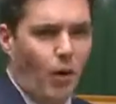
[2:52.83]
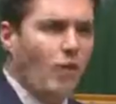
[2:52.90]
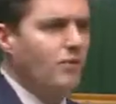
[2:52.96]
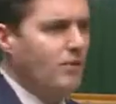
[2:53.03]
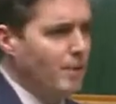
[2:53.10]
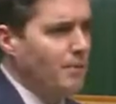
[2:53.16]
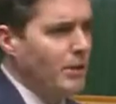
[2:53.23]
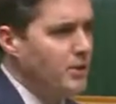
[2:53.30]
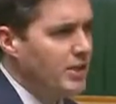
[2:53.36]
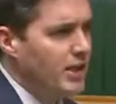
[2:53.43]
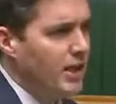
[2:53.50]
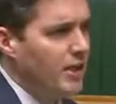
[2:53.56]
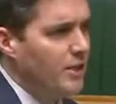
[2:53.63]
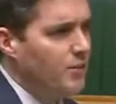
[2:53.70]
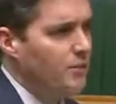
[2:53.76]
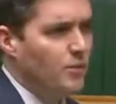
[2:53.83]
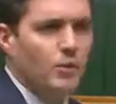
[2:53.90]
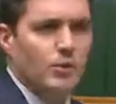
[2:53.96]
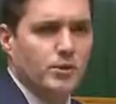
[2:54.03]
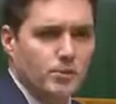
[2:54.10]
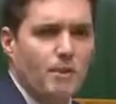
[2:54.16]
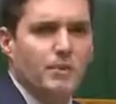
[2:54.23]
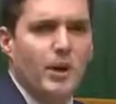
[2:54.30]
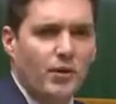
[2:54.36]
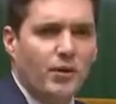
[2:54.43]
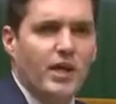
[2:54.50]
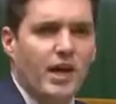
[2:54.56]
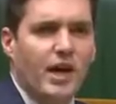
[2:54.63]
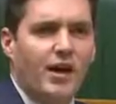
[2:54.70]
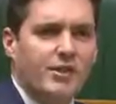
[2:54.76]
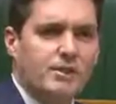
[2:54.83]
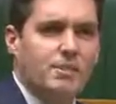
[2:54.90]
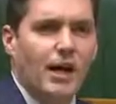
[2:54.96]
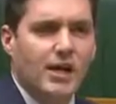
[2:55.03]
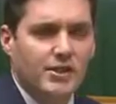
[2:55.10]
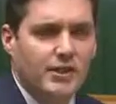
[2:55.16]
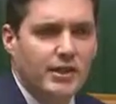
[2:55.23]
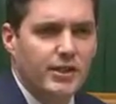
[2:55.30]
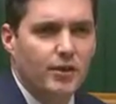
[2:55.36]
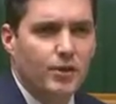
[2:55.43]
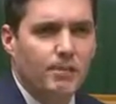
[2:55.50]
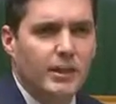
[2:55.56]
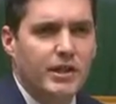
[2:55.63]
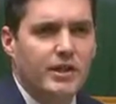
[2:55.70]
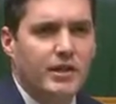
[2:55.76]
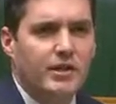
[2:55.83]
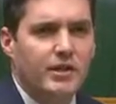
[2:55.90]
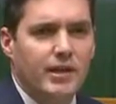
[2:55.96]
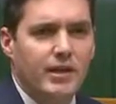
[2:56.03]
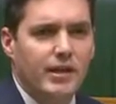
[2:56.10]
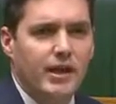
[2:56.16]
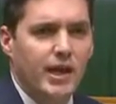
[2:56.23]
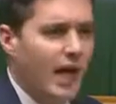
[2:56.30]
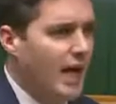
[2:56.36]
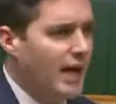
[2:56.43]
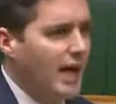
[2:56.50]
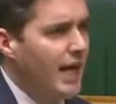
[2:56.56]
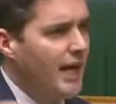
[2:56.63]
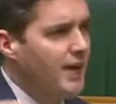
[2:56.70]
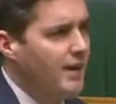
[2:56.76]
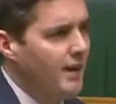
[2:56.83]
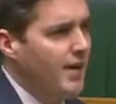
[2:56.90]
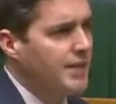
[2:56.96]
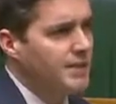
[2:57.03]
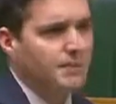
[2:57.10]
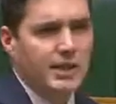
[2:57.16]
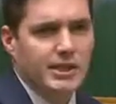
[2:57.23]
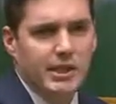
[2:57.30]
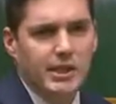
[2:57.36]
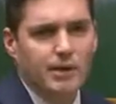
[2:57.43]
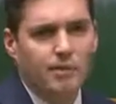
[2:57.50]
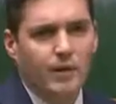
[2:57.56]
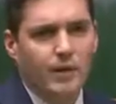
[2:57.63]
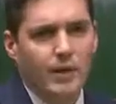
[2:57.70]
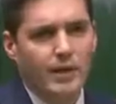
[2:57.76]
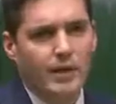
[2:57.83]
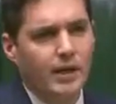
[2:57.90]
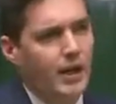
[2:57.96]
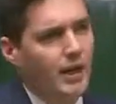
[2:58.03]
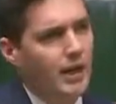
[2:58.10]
on WTO rules when we already are as part of the European Union, again, is missing the point.